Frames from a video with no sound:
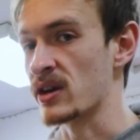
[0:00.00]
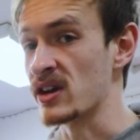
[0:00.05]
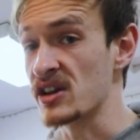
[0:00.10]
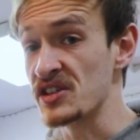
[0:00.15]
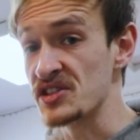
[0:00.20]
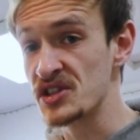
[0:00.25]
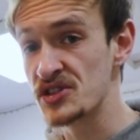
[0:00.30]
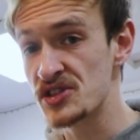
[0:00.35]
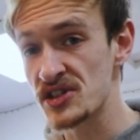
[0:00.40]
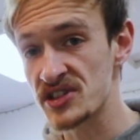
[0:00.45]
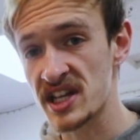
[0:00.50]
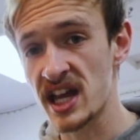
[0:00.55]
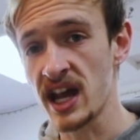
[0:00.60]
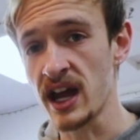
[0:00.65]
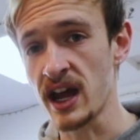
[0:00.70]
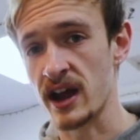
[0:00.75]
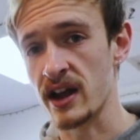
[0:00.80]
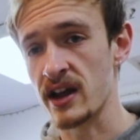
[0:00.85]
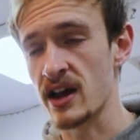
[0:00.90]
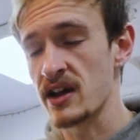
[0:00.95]
because you just
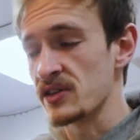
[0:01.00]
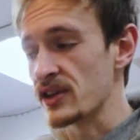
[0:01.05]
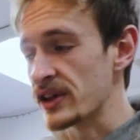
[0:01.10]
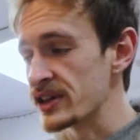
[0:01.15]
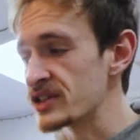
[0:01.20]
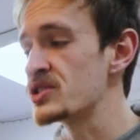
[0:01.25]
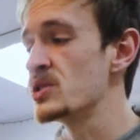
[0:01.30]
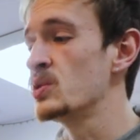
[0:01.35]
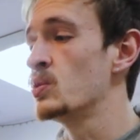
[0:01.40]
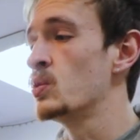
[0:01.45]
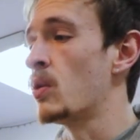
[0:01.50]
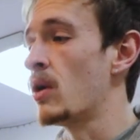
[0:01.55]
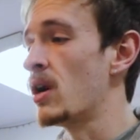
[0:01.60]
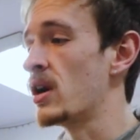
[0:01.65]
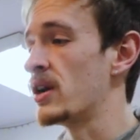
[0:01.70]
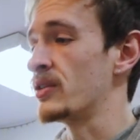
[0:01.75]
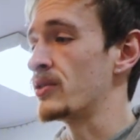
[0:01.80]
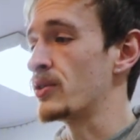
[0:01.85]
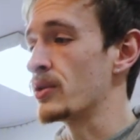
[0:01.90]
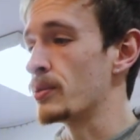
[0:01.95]
can't unless you
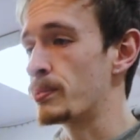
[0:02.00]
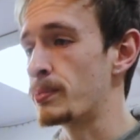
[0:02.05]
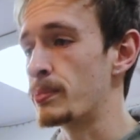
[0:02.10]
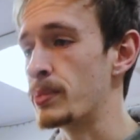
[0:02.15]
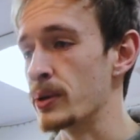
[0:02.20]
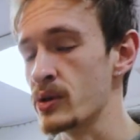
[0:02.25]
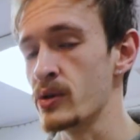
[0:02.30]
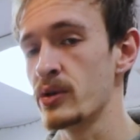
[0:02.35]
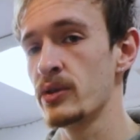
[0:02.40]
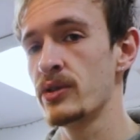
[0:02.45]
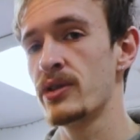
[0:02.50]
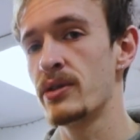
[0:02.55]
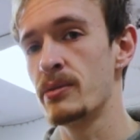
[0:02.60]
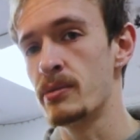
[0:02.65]
want to build